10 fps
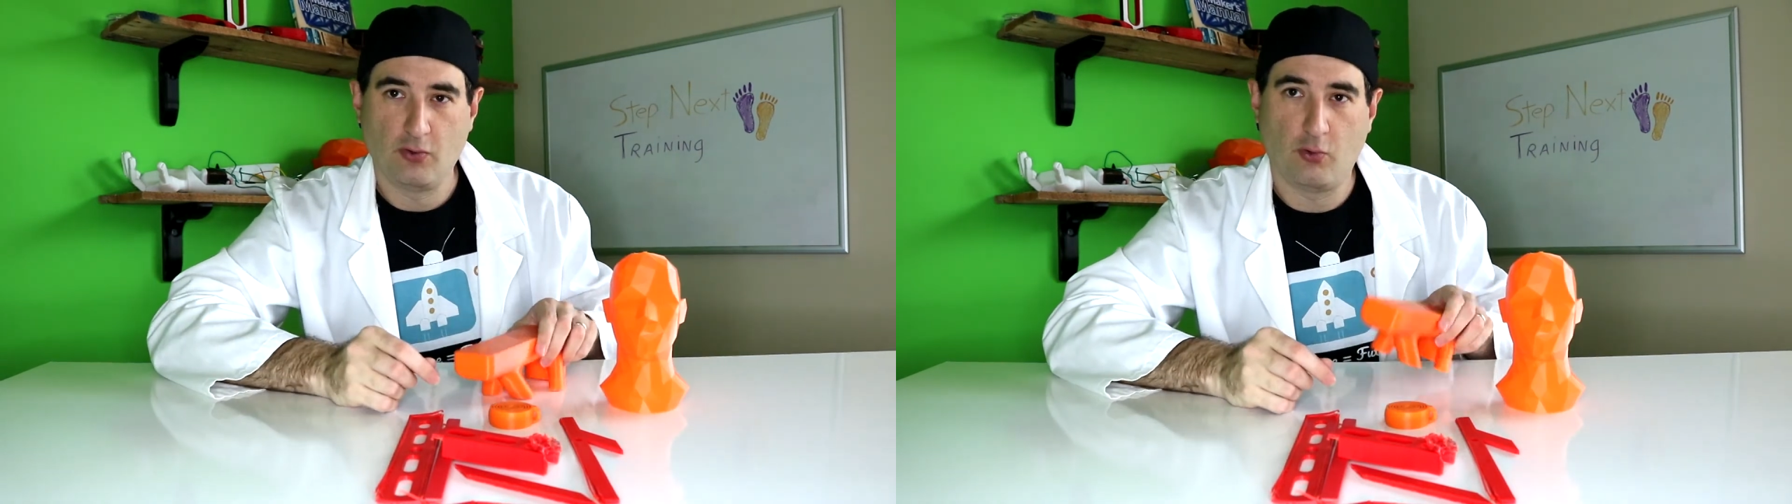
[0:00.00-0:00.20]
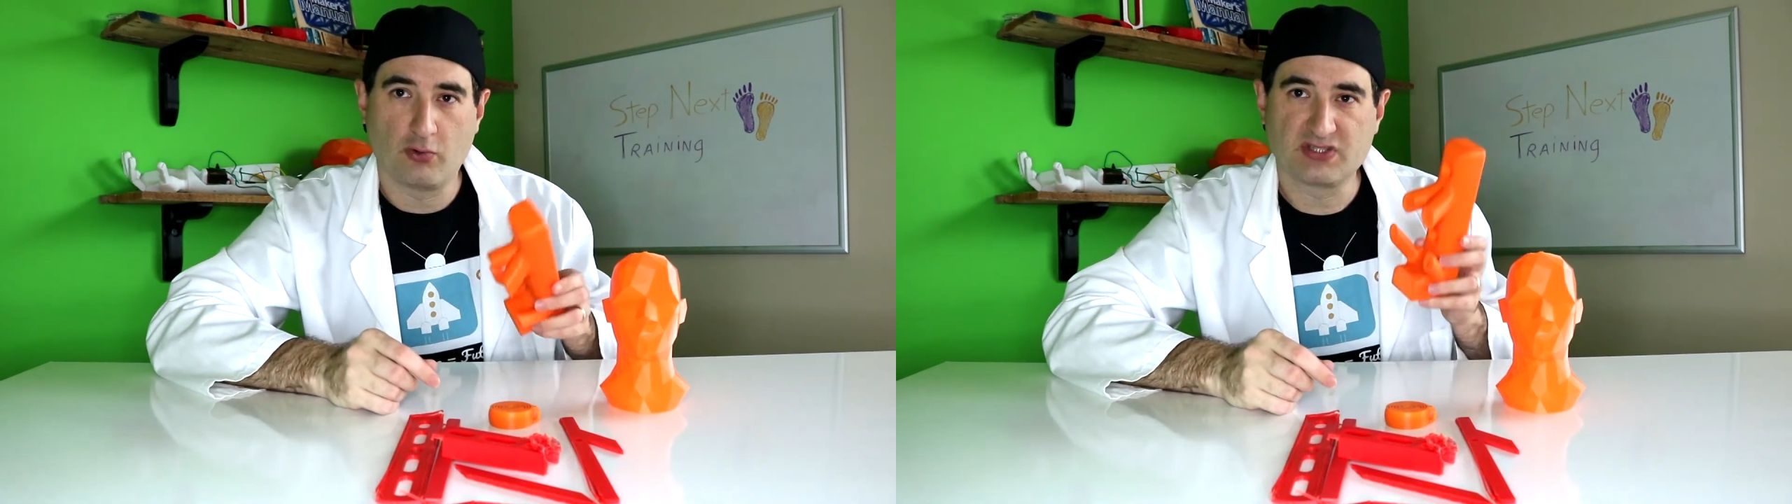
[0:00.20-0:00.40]

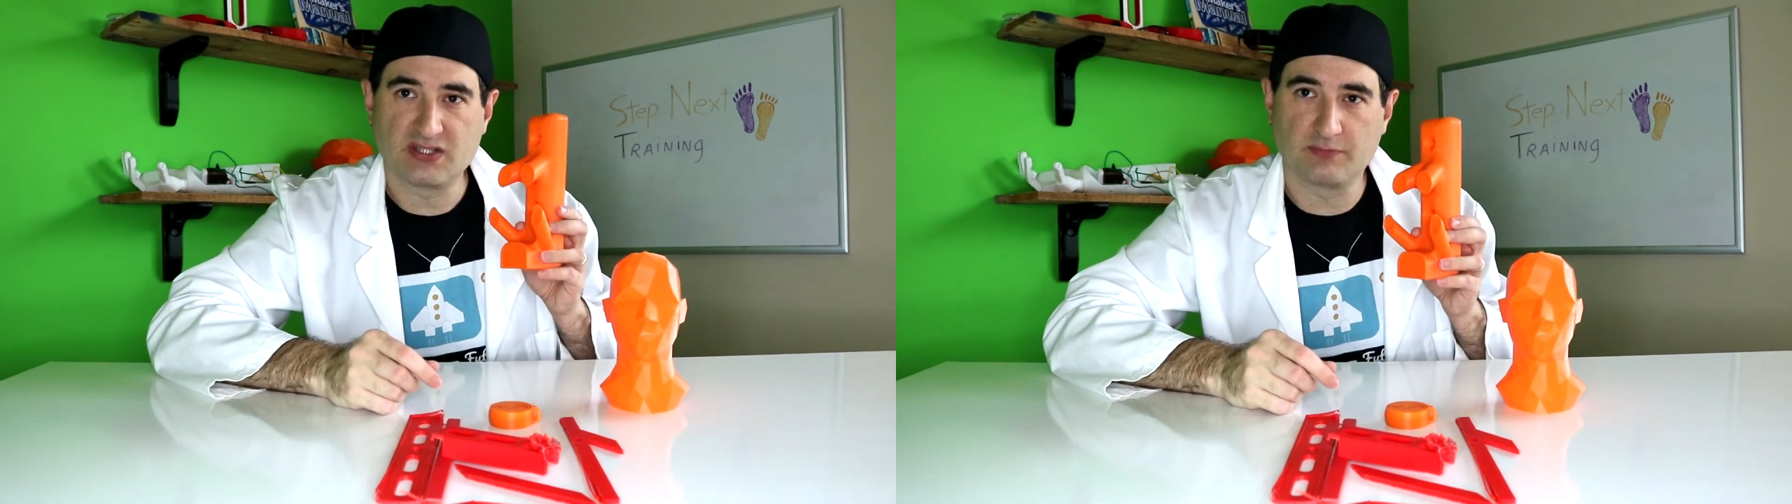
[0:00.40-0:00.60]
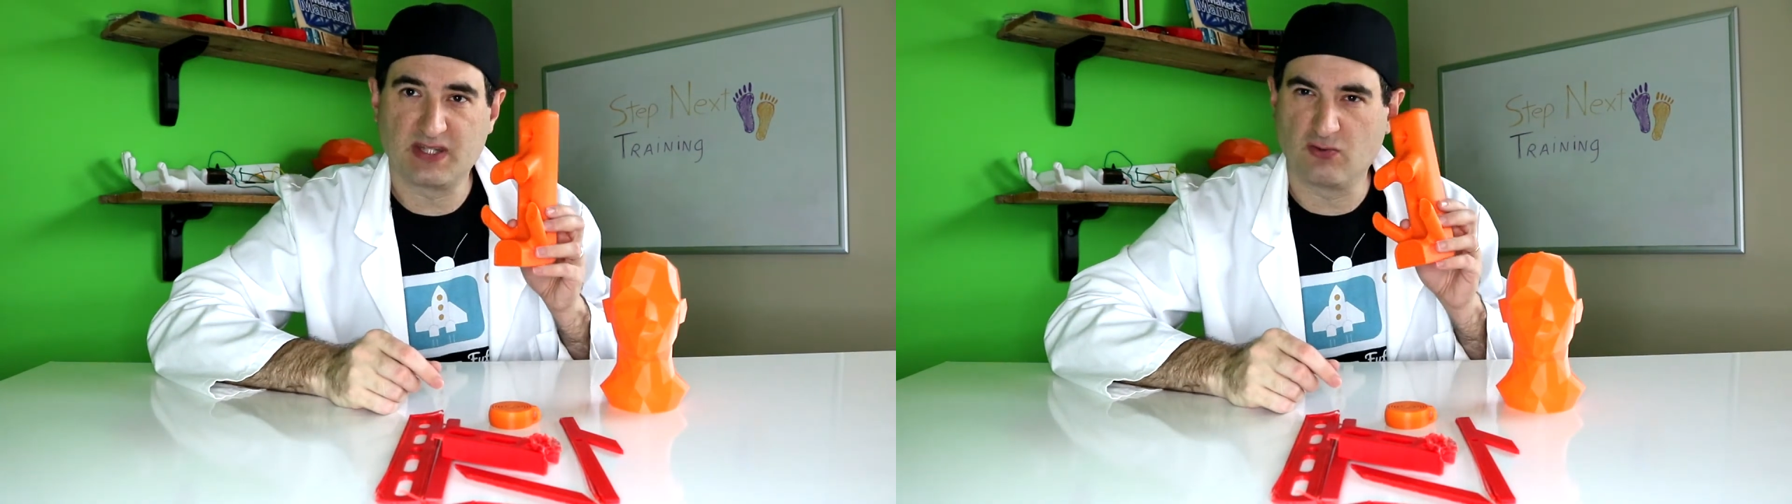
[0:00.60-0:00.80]
or
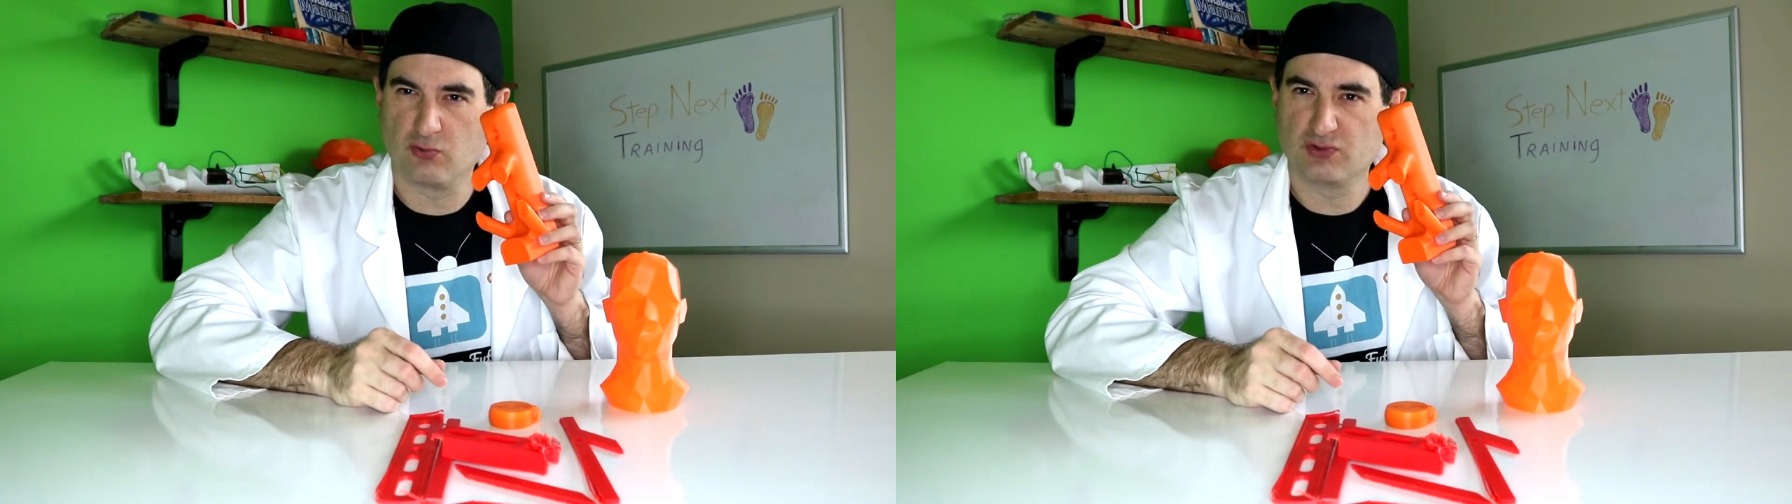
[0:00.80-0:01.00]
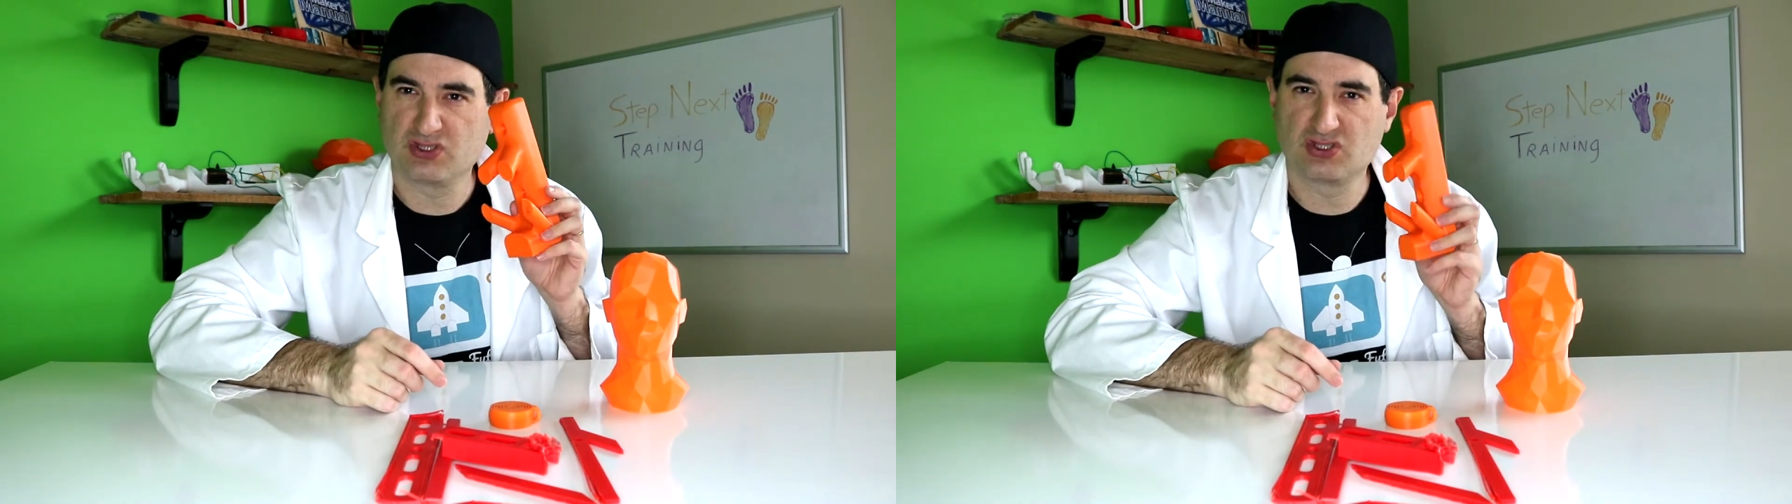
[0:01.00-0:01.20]

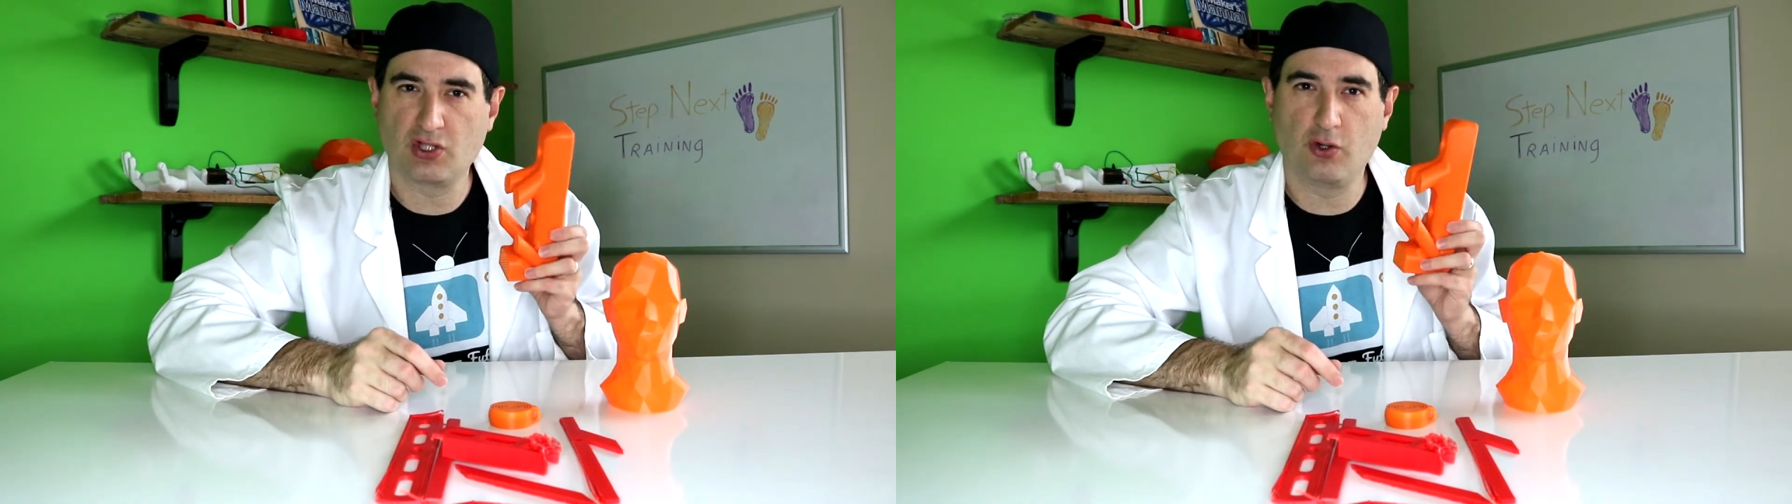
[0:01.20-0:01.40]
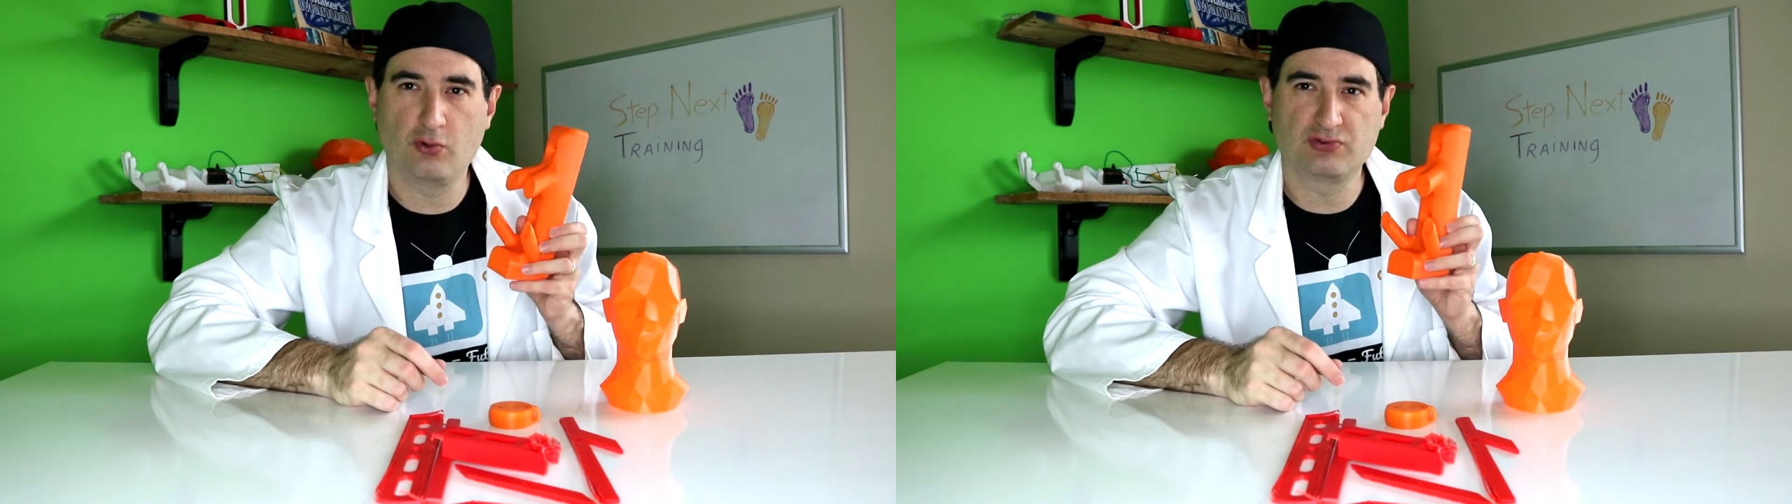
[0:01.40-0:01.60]
something
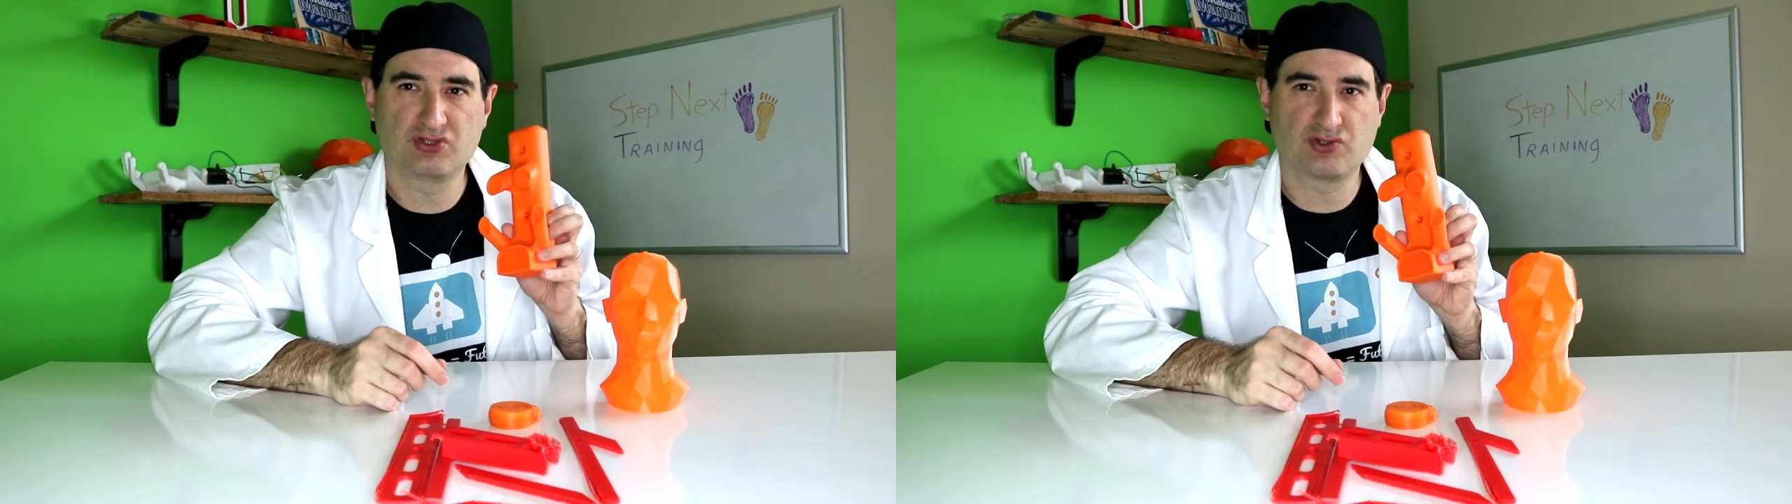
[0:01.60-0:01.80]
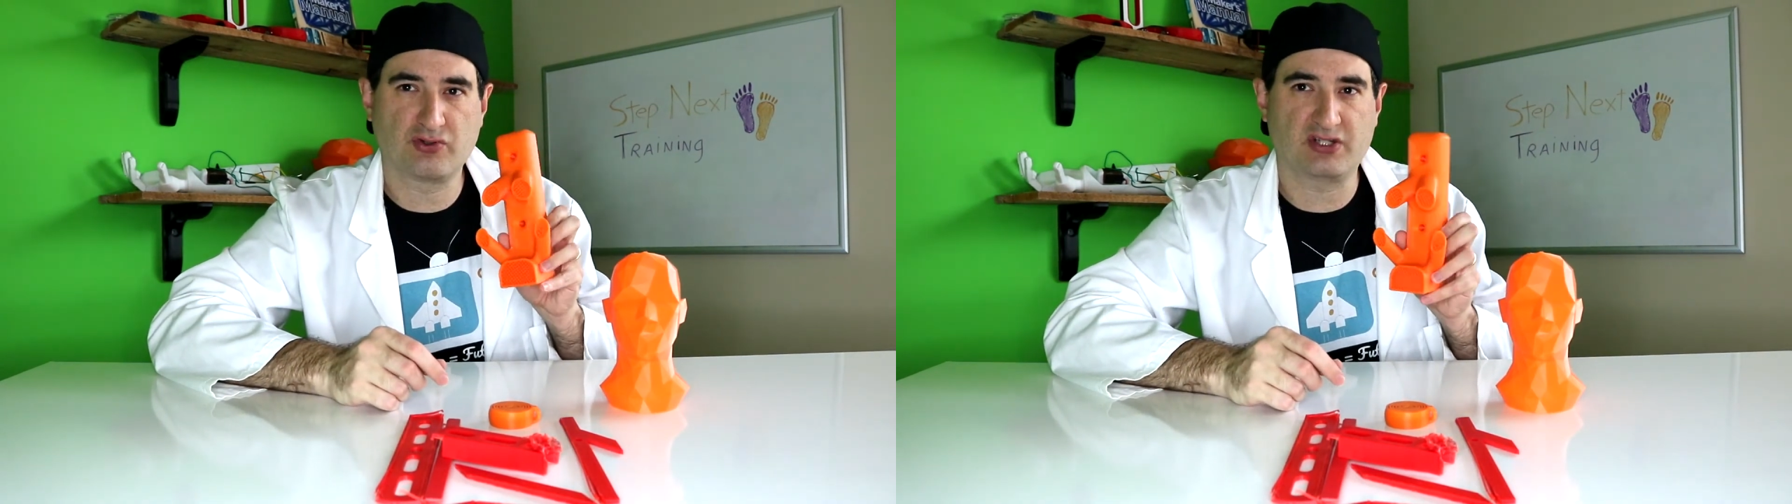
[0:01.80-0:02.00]
so
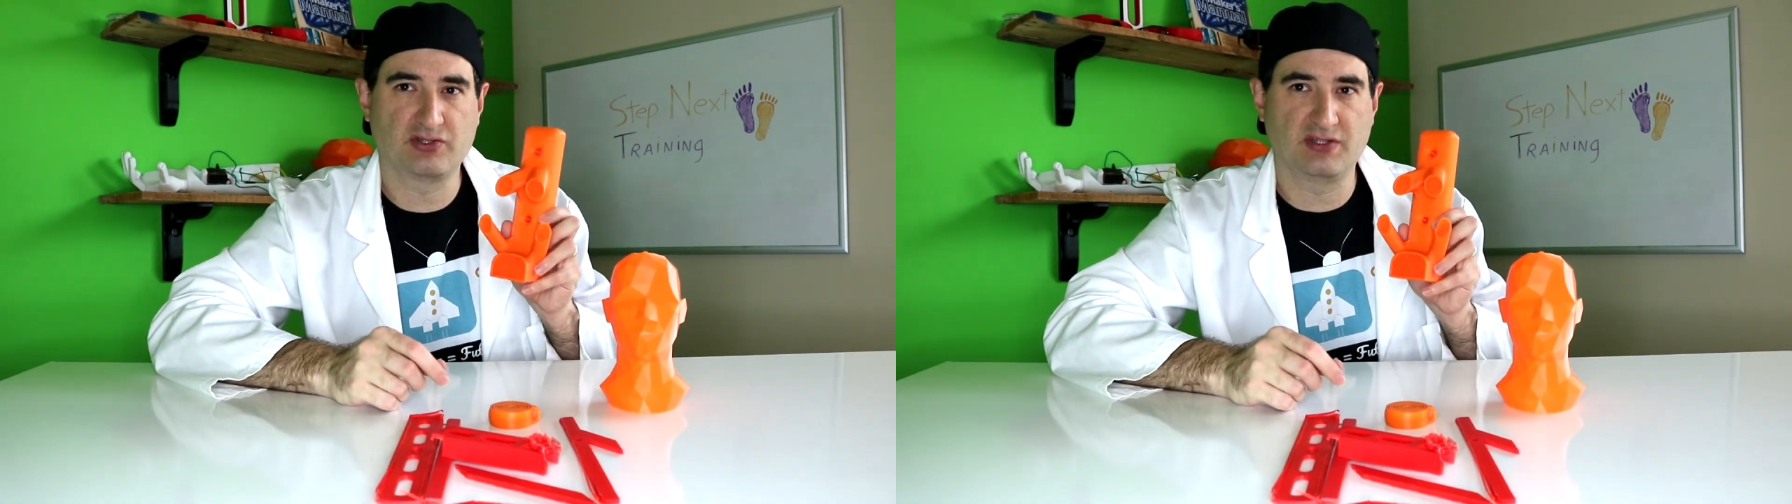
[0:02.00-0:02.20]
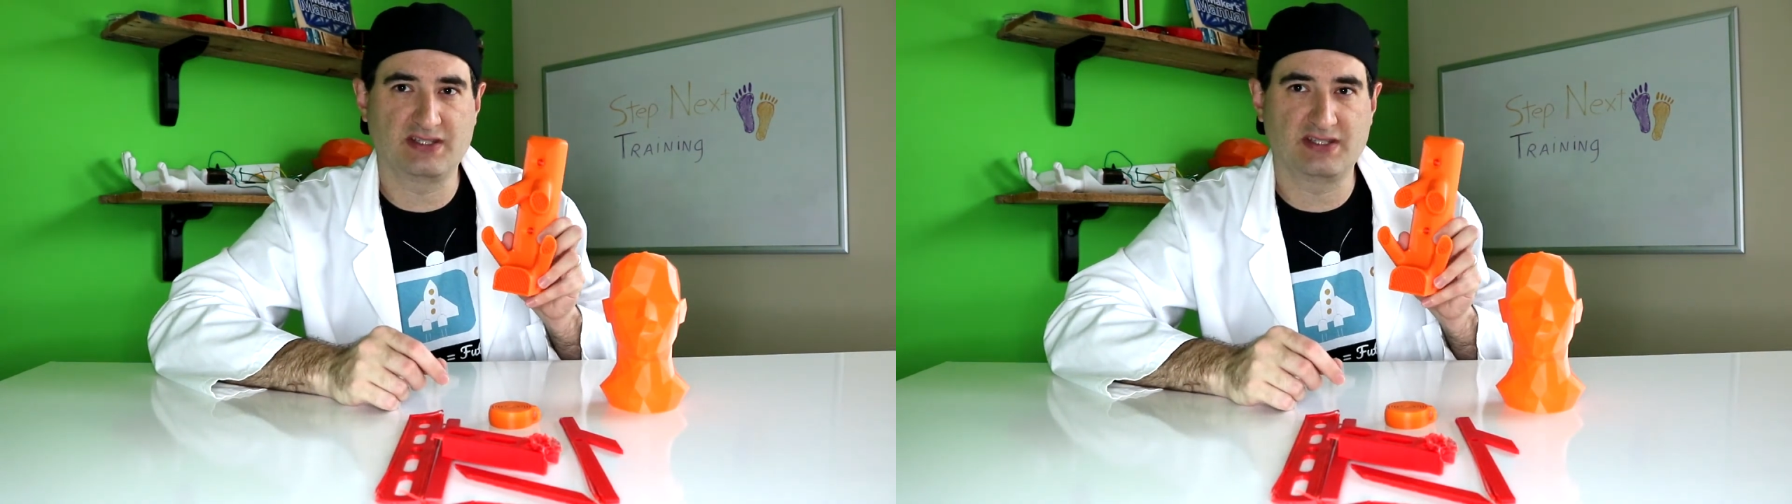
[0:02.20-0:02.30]
structurally